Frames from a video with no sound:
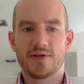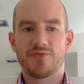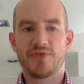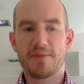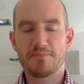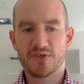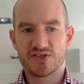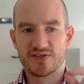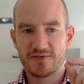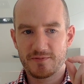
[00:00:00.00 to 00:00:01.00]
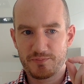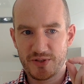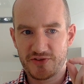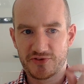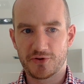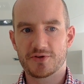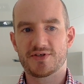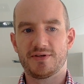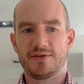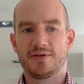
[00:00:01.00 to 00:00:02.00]
they must be
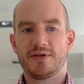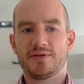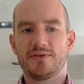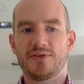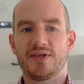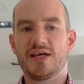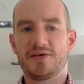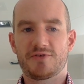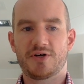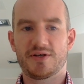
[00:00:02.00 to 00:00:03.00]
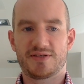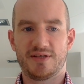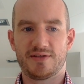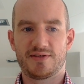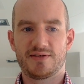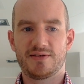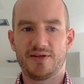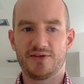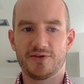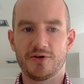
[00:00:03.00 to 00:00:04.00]
certain that they have content that
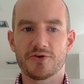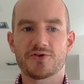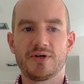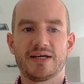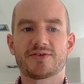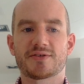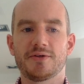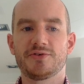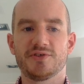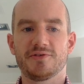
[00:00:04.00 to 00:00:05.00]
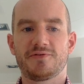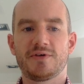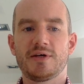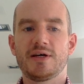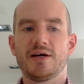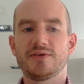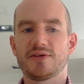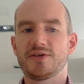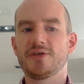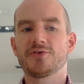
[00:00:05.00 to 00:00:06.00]
is utterly exclusive and that
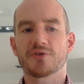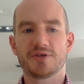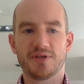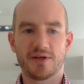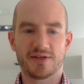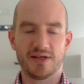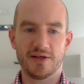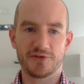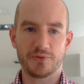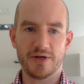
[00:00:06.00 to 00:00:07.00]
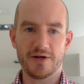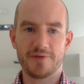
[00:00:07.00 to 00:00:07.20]
the user cannot get elsewhere.